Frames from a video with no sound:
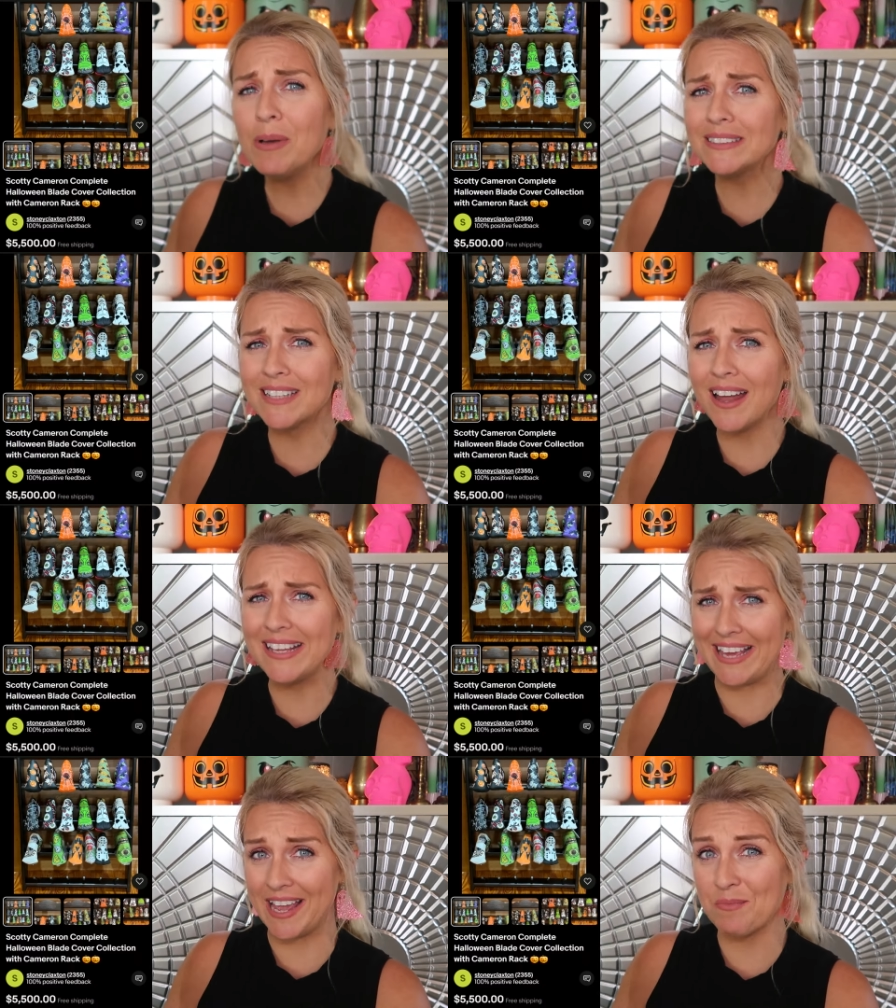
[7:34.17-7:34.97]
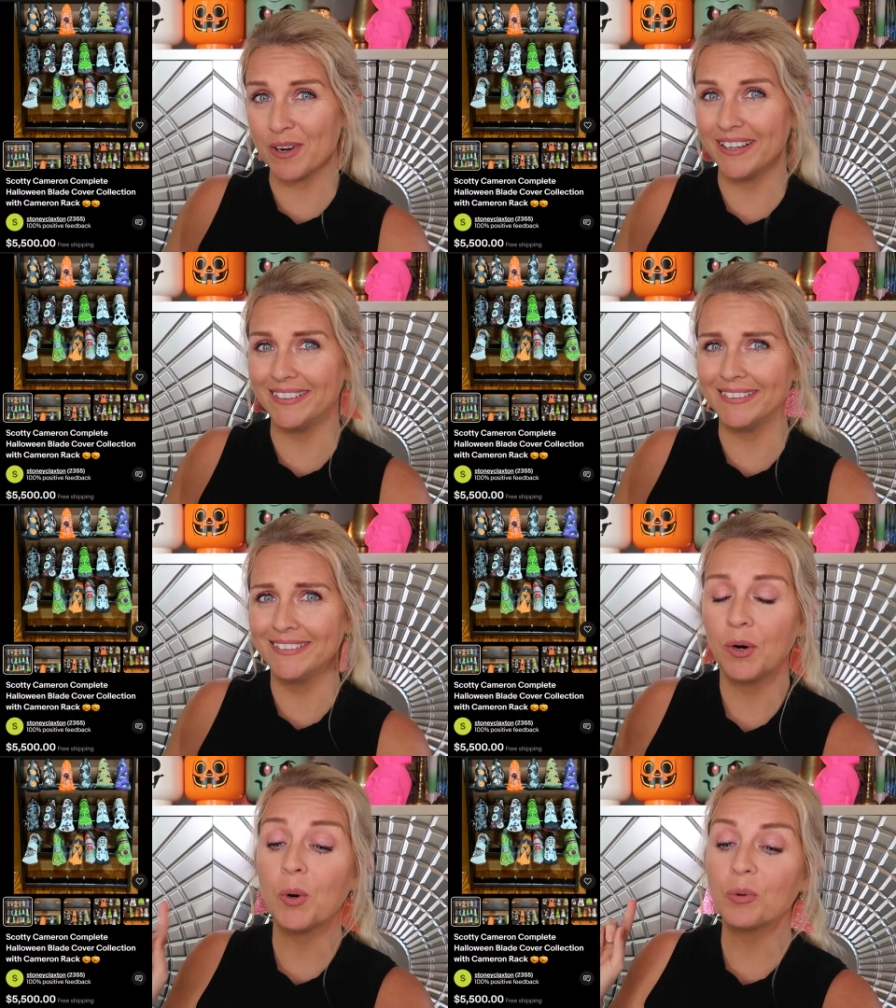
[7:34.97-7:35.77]
about Scotty Cameron?
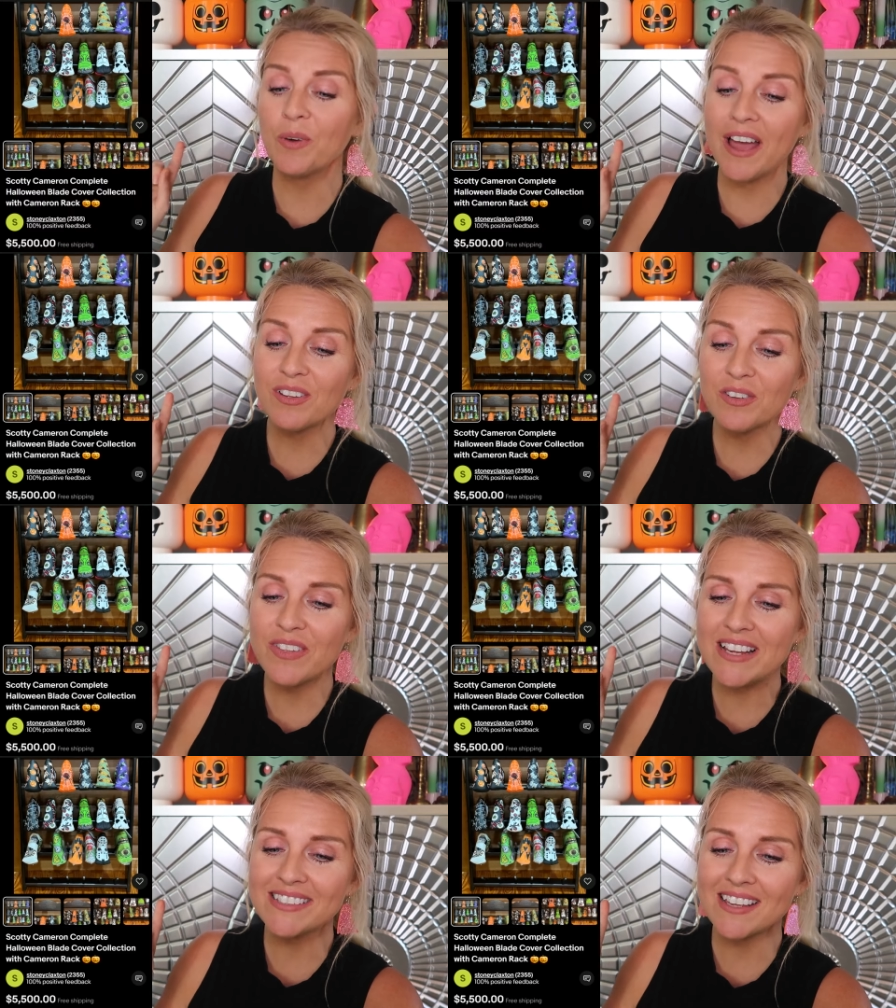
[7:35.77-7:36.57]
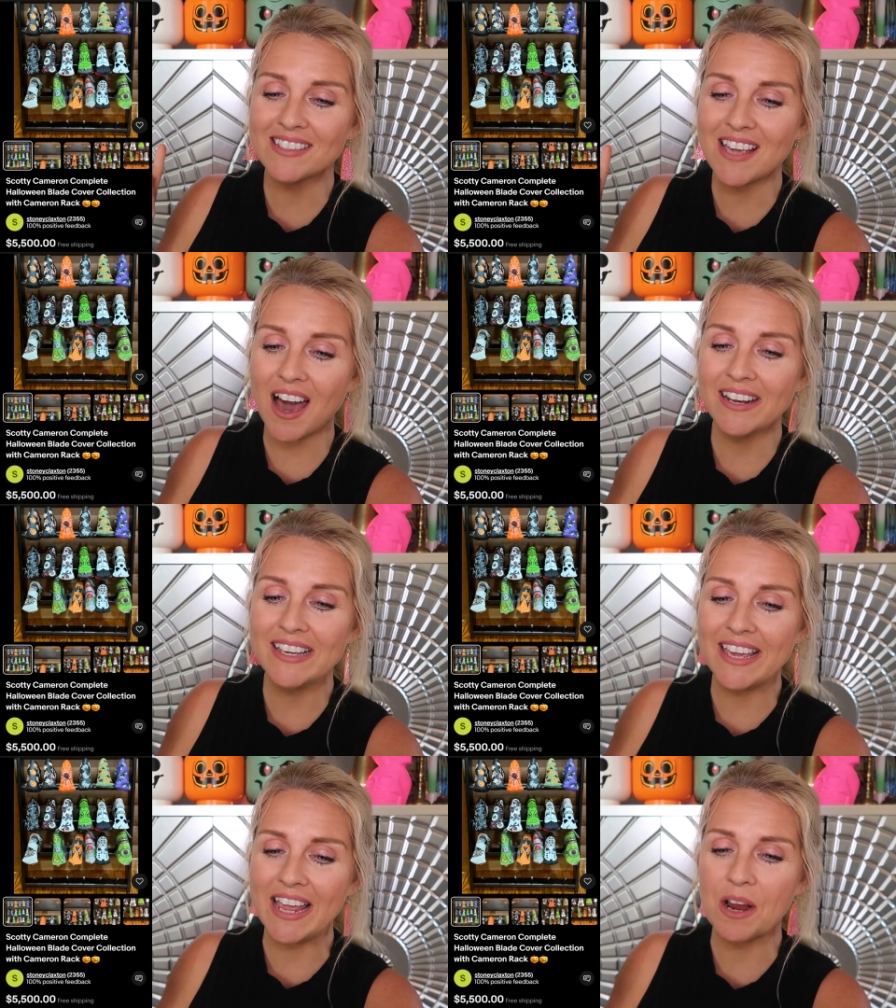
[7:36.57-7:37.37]
Or rather, these Scotty
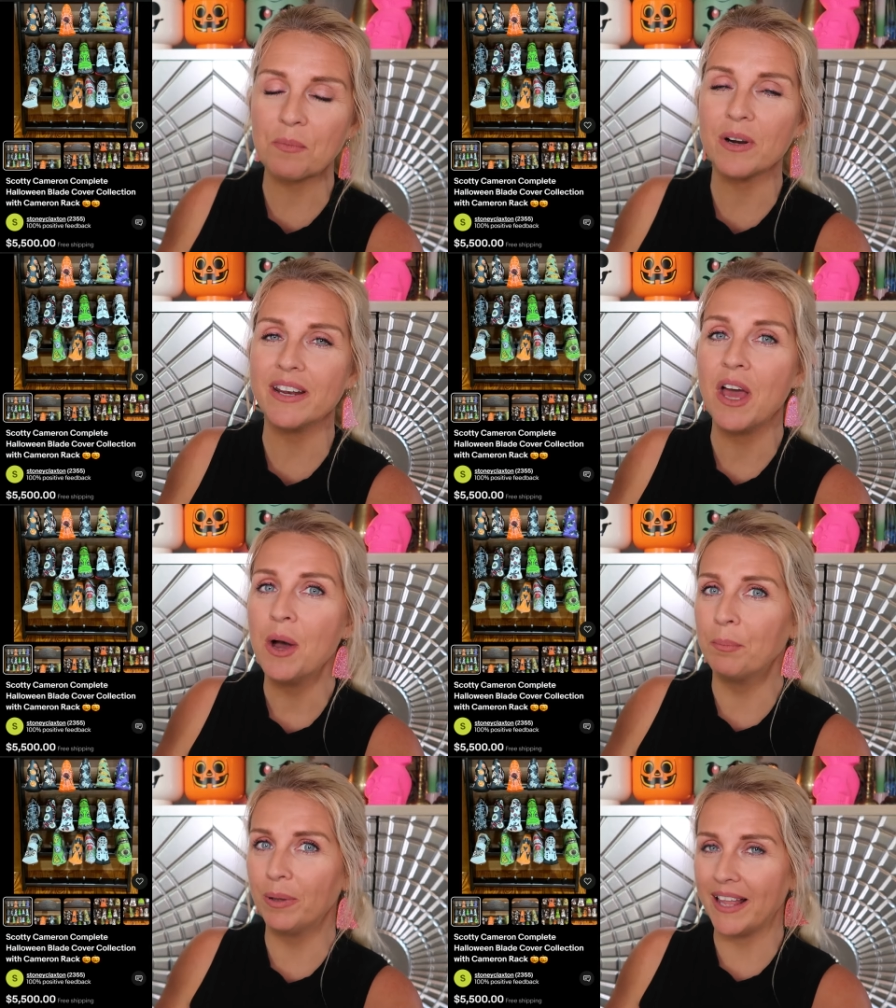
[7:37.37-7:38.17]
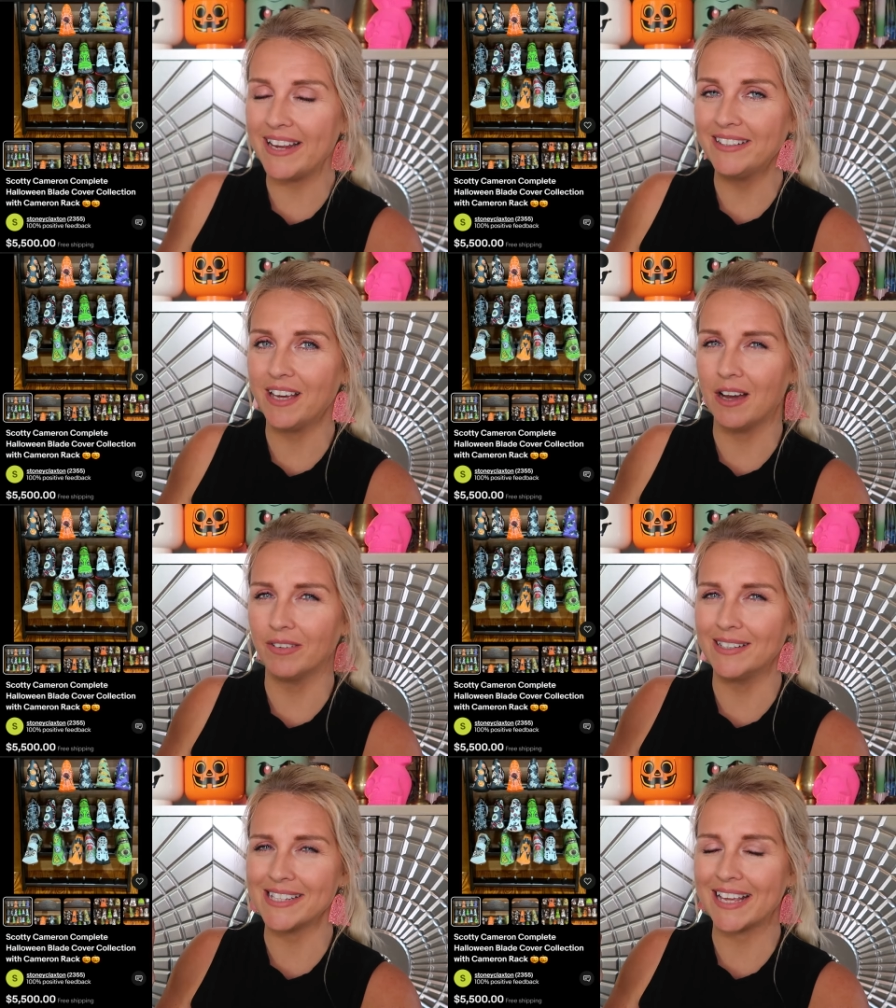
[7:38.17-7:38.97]
Cameron blade
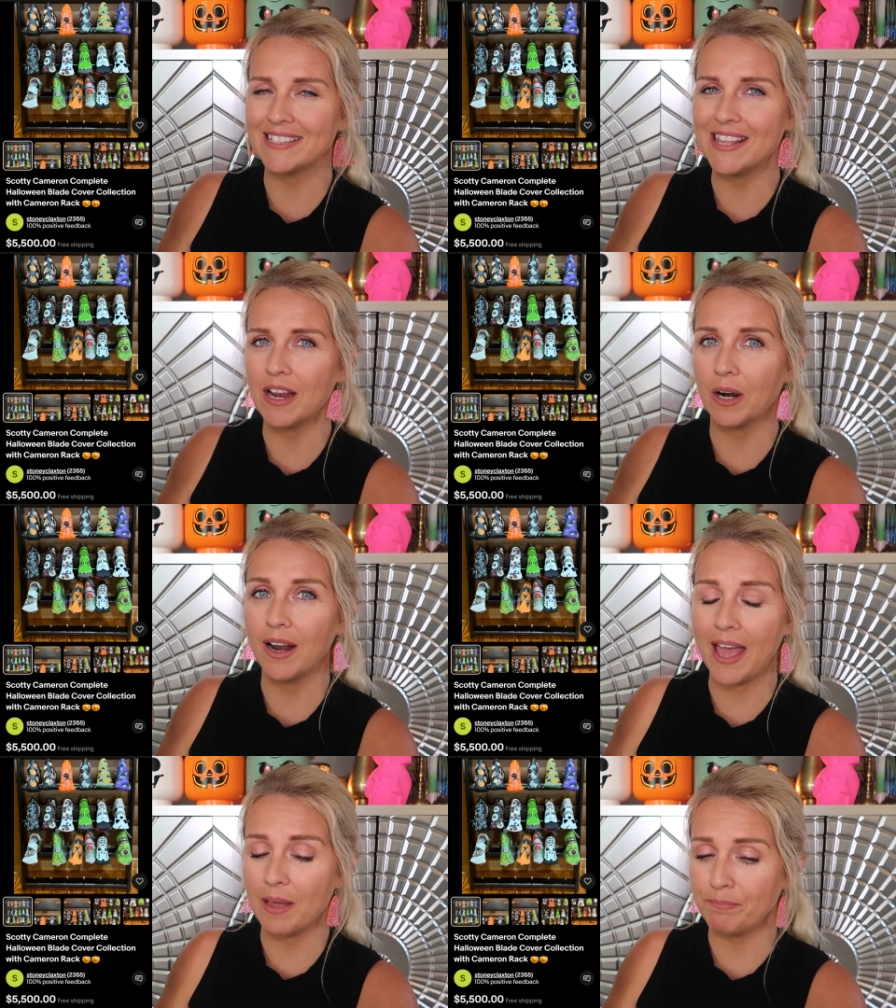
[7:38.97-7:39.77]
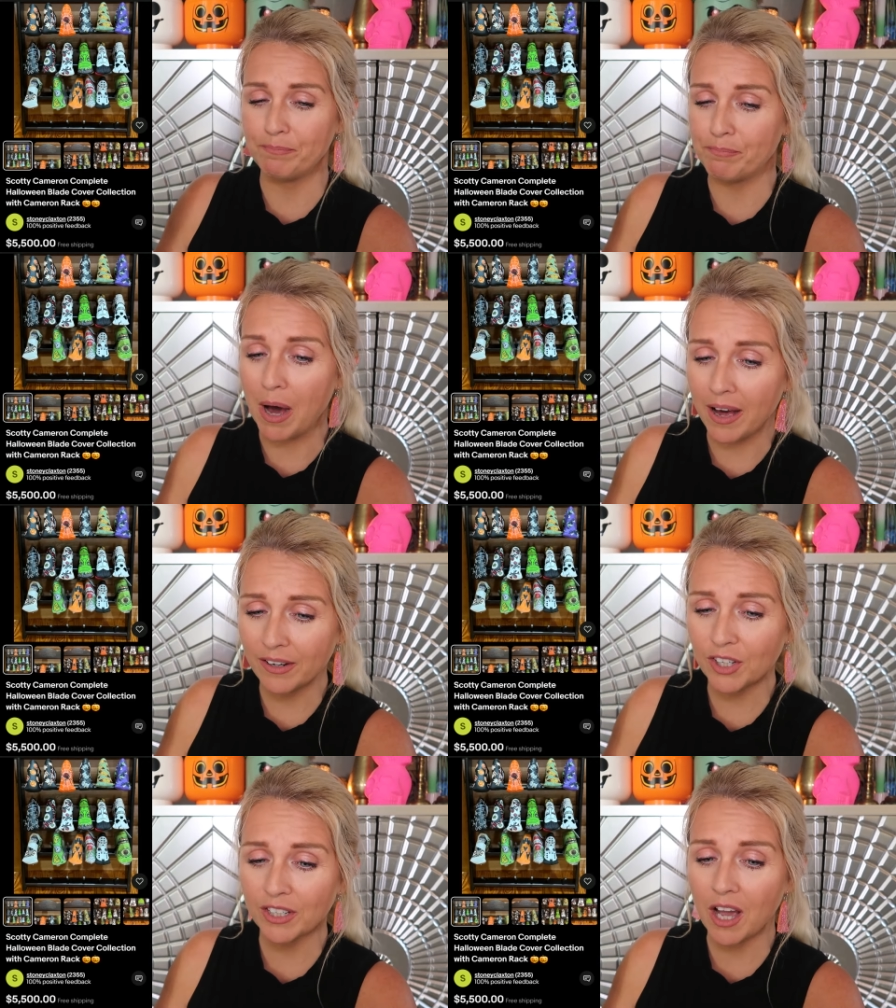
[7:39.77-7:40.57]
covers. I guess they are
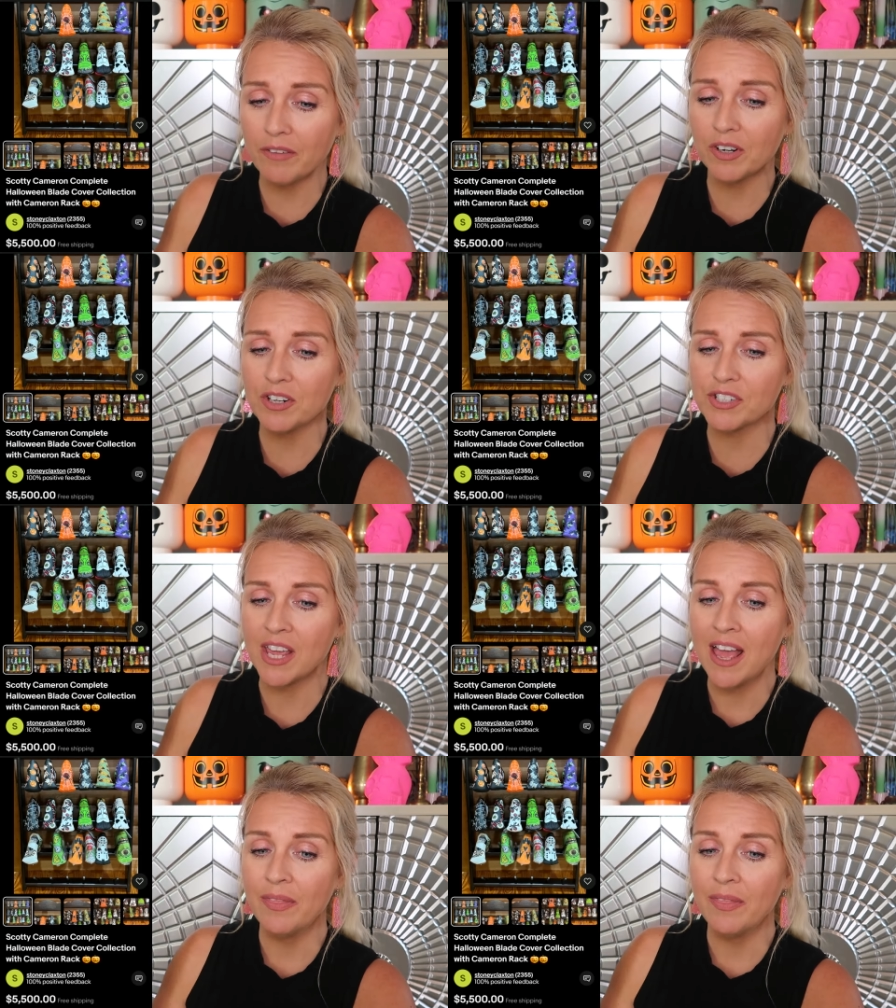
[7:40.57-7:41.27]
putter covers.